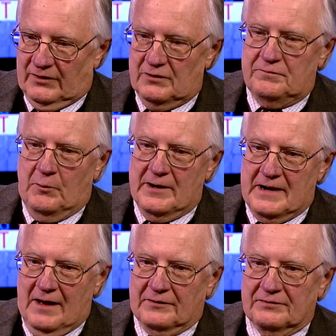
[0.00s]
You've pointed
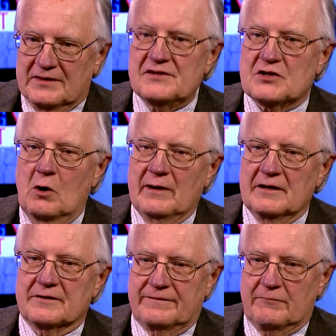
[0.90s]
out that this going
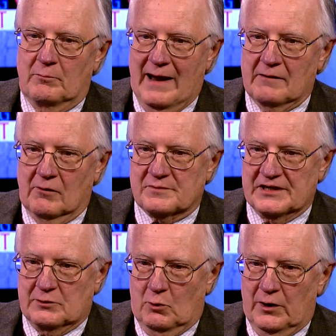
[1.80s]
into federal
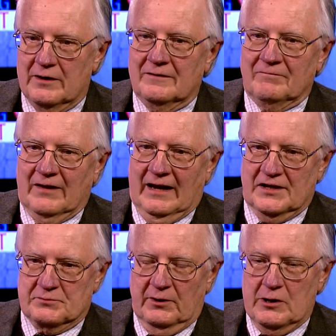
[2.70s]
bankruptcy court
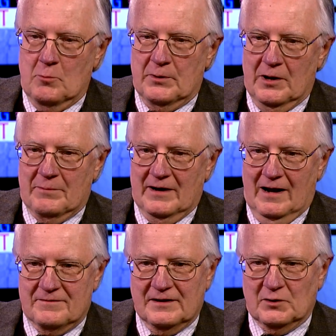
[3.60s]
has really opened up, and
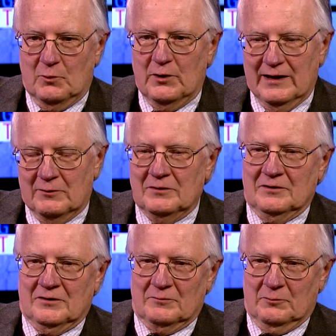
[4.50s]
I think the wording
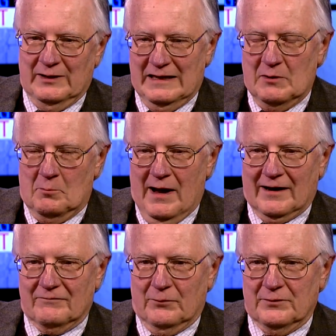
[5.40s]
when we emailed
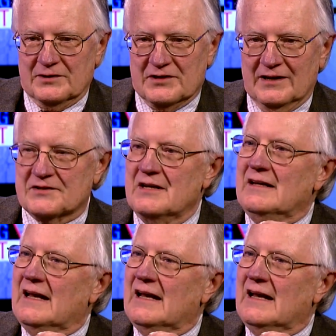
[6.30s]
back and forth, you said it's